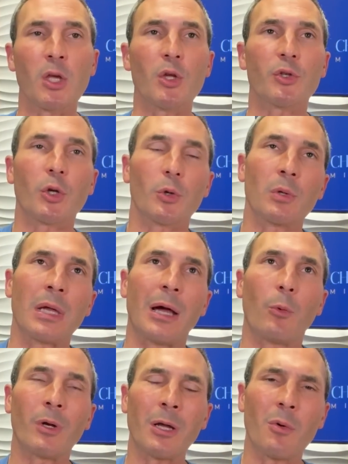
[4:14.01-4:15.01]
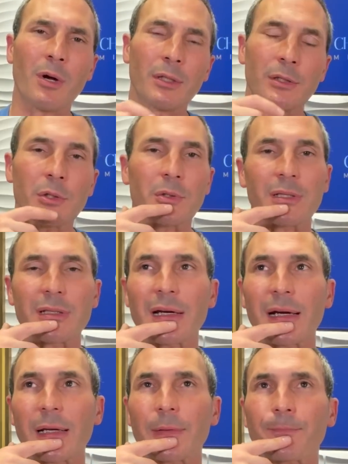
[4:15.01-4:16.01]
So what I wanted to do
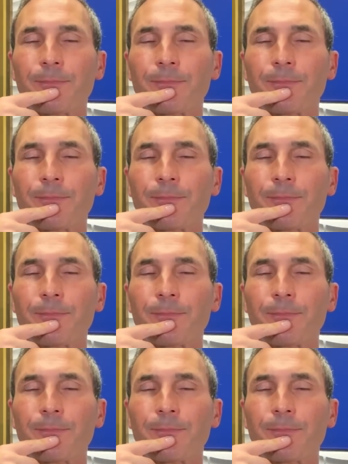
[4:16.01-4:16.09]
tonight,